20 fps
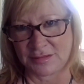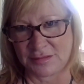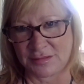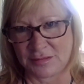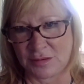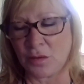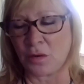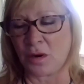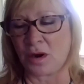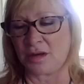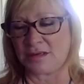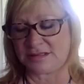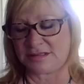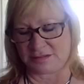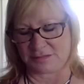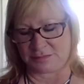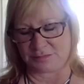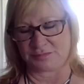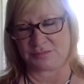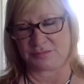Oh,
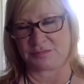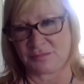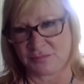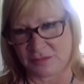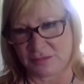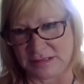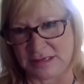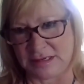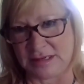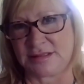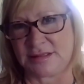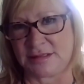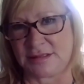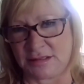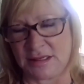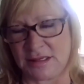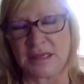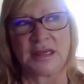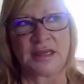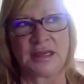awesome.
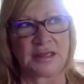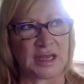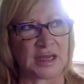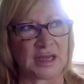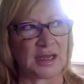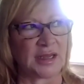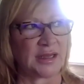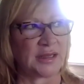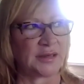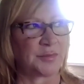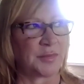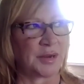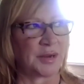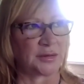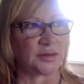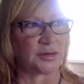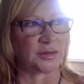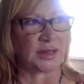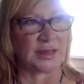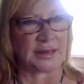Fantastic. Yeah, I had
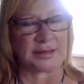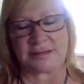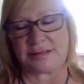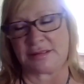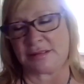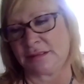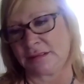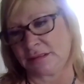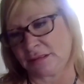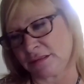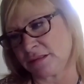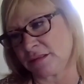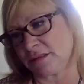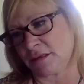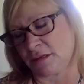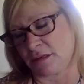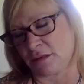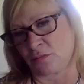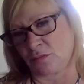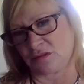Michael Hagney
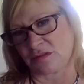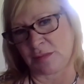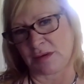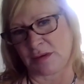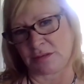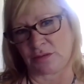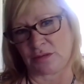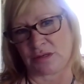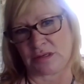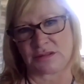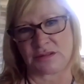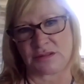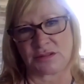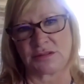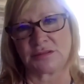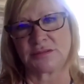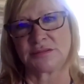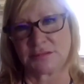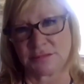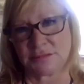was my director.